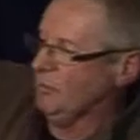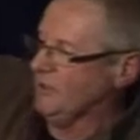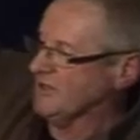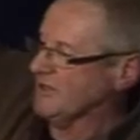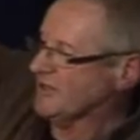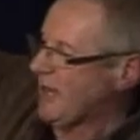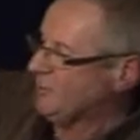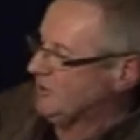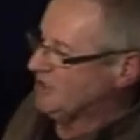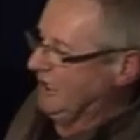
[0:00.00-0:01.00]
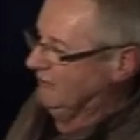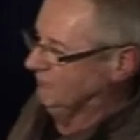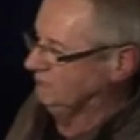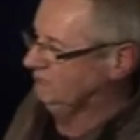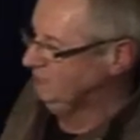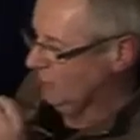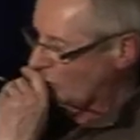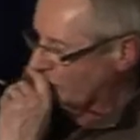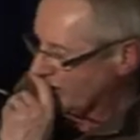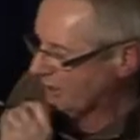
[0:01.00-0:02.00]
point is establishing what's